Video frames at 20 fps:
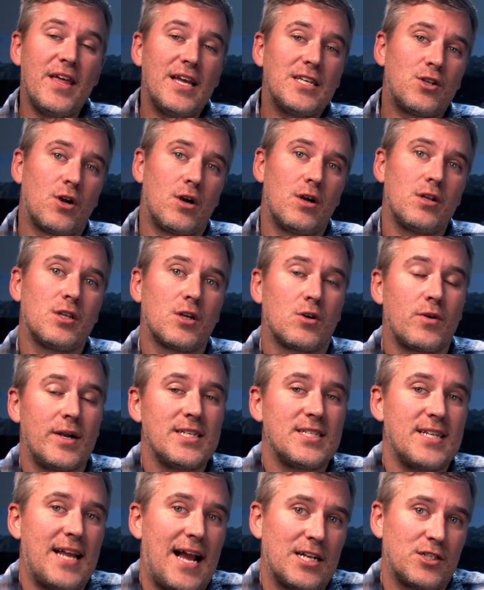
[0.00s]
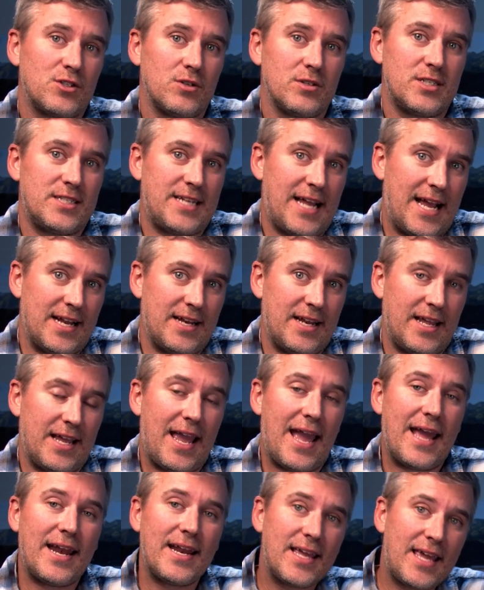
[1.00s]
This hurt the Grizz national
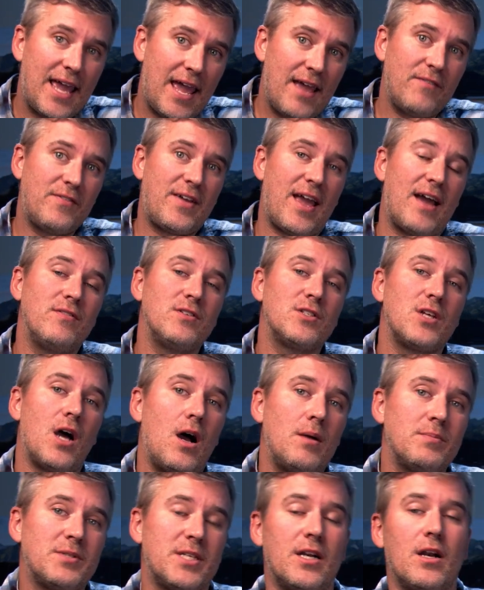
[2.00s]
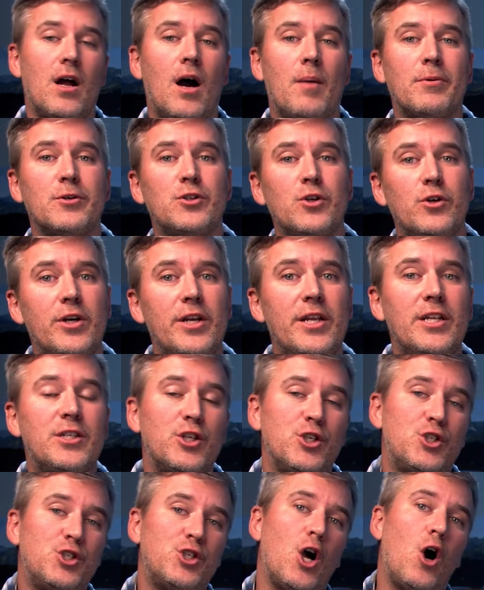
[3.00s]
standing, and it gave Kevin Thompson an opportunity
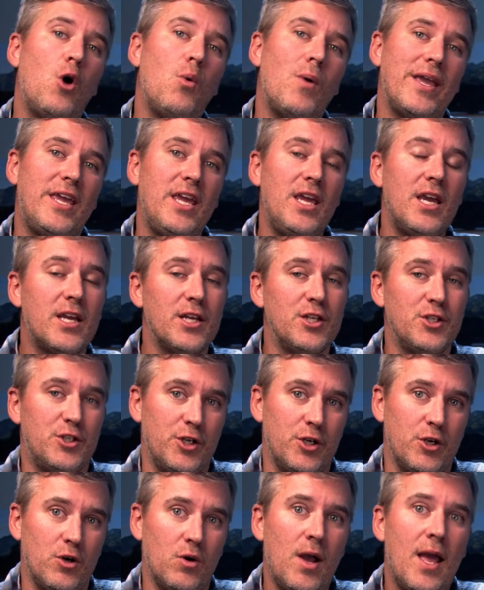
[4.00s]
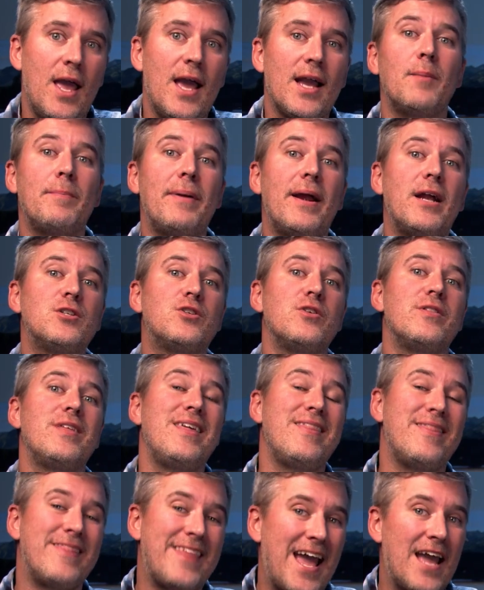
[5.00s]
to show what he can do compared to
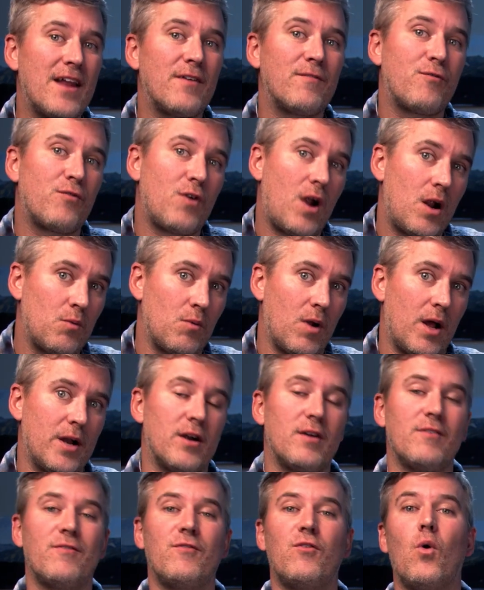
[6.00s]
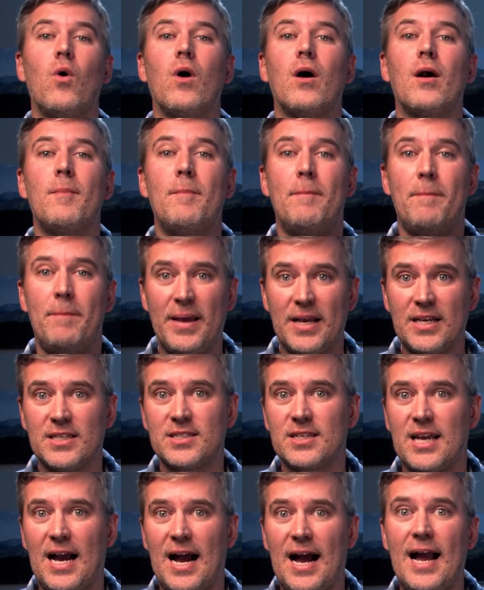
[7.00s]
the then frontrunner for
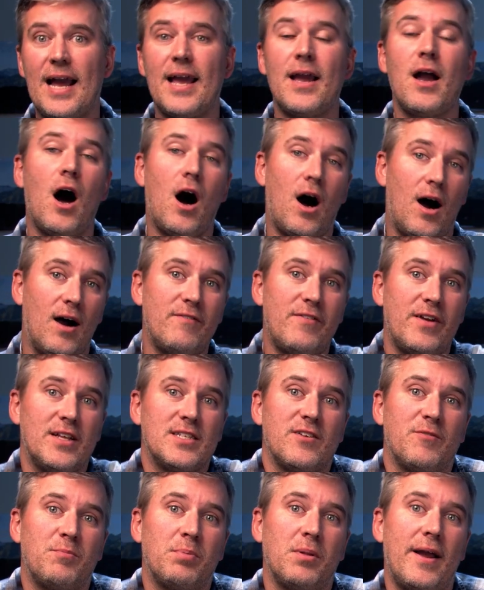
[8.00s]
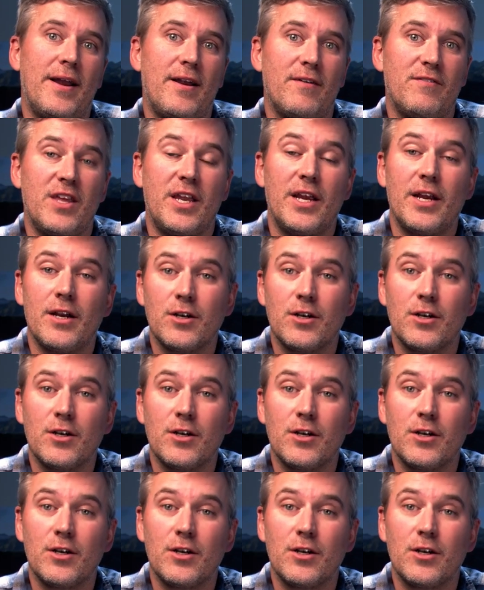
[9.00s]
Big Sky Offensive Player of the